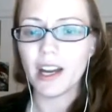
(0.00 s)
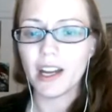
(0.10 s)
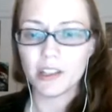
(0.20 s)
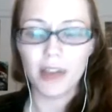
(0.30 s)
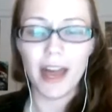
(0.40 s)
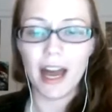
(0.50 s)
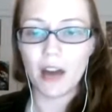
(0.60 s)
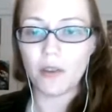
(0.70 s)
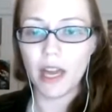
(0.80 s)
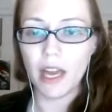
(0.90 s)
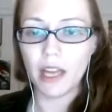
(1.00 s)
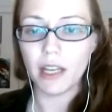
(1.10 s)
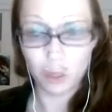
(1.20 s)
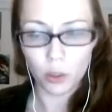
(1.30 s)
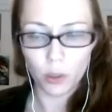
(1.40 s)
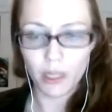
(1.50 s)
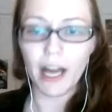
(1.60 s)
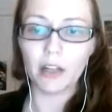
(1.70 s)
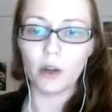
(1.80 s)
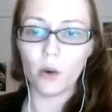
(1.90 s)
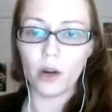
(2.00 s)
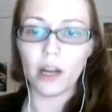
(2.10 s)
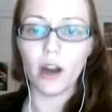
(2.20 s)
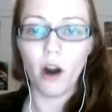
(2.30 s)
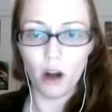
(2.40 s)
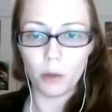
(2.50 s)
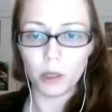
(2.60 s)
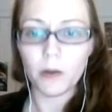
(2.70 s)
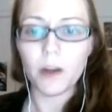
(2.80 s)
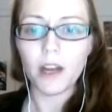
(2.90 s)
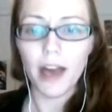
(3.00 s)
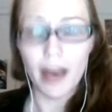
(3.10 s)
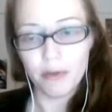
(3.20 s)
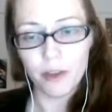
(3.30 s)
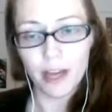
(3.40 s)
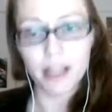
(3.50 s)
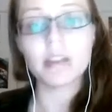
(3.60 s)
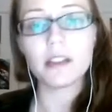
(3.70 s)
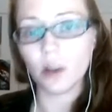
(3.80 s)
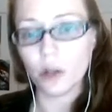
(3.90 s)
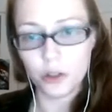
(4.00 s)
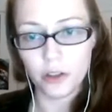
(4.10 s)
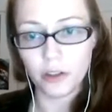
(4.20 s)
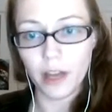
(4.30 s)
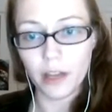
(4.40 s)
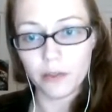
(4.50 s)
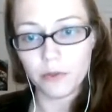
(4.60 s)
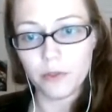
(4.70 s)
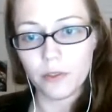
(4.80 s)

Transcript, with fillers: So they have a needlework category, armor, FX, larger than life.